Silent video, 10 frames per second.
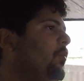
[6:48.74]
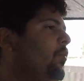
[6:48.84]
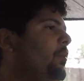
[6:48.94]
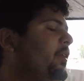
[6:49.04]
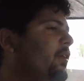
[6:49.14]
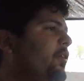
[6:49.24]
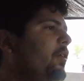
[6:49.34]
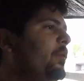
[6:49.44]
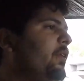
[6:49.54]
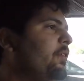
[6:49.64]
But the good
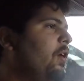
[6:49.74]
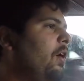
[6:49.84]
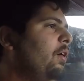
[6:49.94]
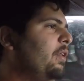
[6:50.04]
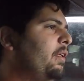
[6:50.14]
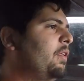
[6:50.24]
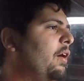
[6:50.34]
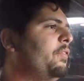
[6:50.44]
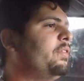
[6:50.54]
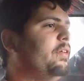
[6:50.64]
of this car, like
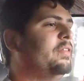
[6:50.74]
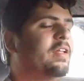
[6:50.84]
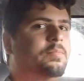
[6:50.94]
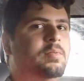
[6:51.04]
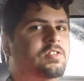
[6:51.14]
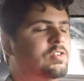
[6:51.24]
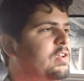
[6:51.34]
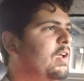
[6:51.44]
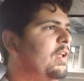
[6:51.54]
obviously it's an SPG,